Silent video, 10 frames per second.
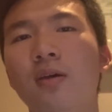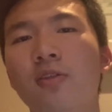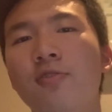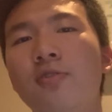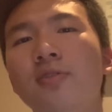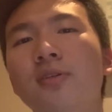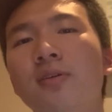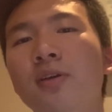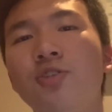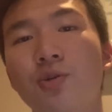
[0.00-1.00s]
Third,
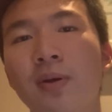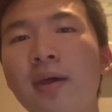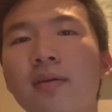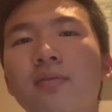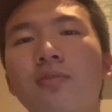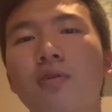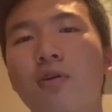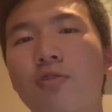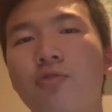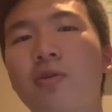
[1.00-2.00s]
in Japan,
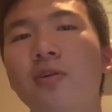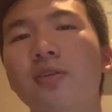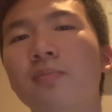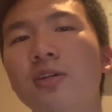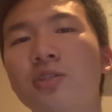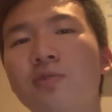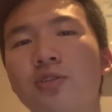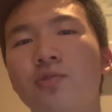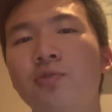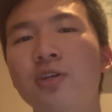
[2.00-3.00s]
throughout the Meiji
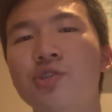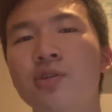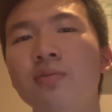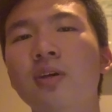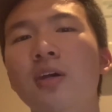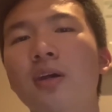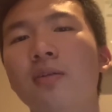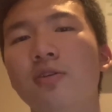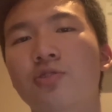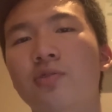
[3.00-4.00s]
Restoration,
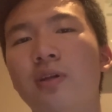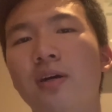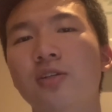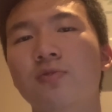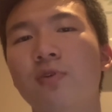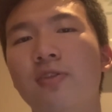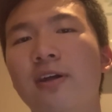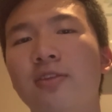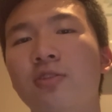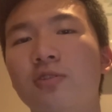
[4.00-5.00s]
industrialized with
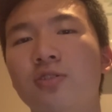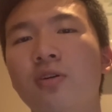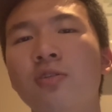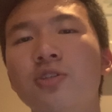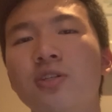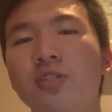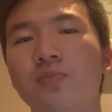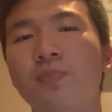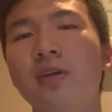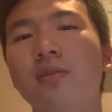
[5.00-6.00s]
astonishing
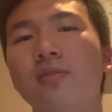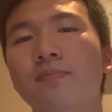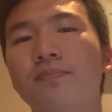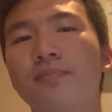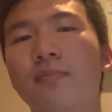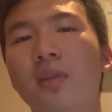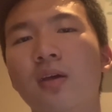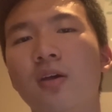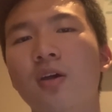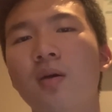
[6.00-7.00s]
speed.
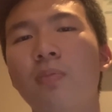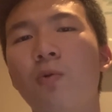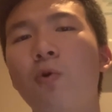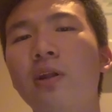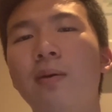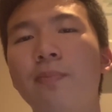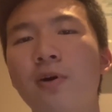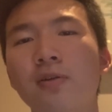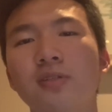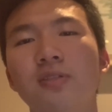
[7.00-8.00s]
But what
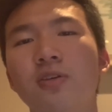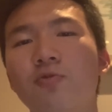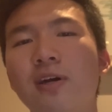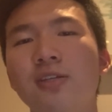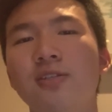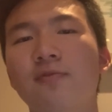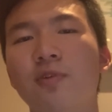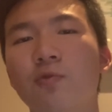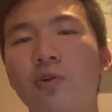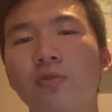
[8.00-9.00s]
about the rest of the
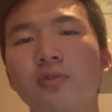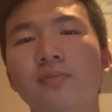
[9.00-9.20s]
world?